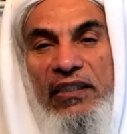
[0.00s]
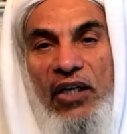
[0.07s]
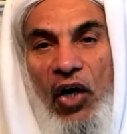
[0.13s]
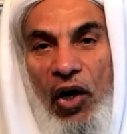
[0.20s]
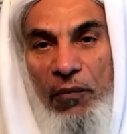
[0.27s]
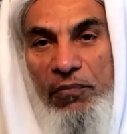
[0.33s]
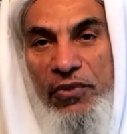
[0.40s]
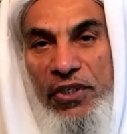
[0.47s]

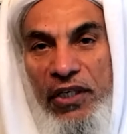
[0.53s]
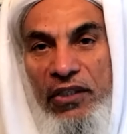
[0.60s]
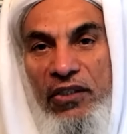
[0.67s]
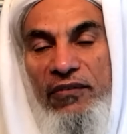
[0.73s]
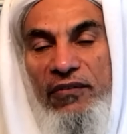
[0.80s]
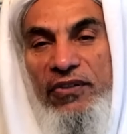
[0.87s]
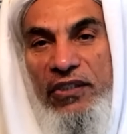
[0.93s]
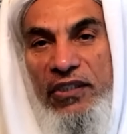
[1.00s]
object
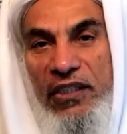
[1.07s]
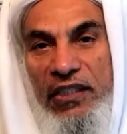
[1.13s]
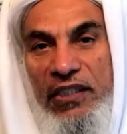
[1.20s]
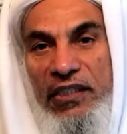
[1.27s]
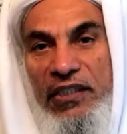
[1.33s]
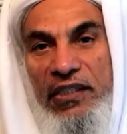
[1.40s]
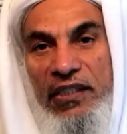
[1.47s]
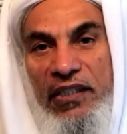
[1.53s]
of
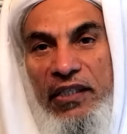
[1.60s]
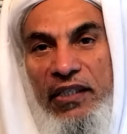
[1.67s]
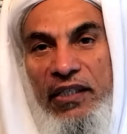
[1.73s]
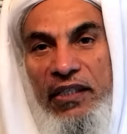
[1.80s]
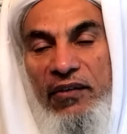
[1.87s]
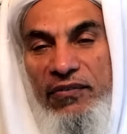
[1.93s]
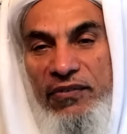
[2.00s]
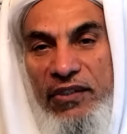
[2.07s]
study
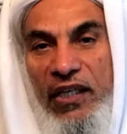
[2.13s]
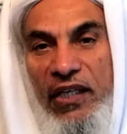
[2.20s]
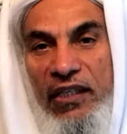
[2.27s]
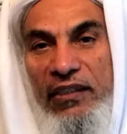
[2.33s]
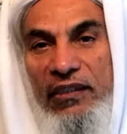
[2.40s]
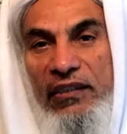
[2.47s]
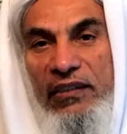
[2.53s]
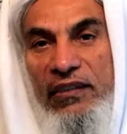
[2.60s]
of
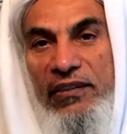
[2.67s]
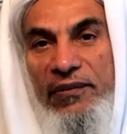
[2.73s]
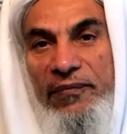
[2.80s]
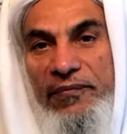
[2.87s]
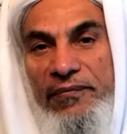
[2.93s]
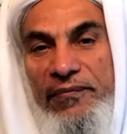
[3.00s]
science,